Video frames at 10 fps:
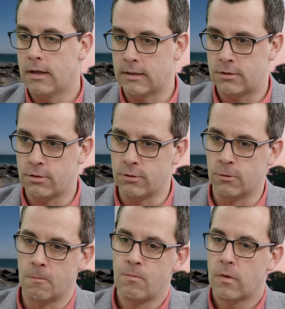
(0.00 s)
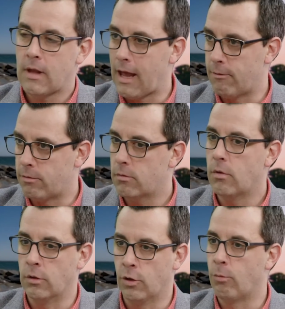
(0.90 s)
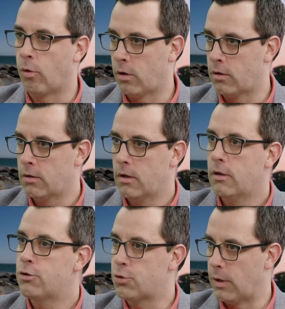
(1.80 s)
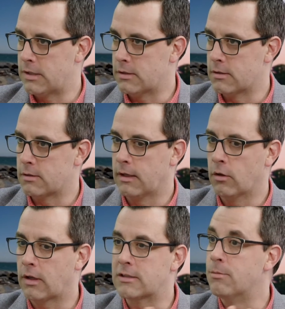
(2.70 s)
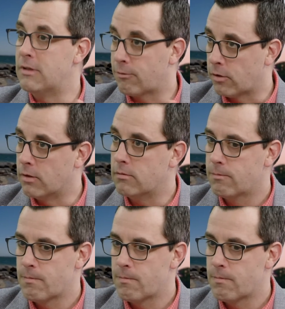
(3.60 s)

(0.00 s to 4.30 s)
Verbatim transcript: it's to have a little more choices and look at some different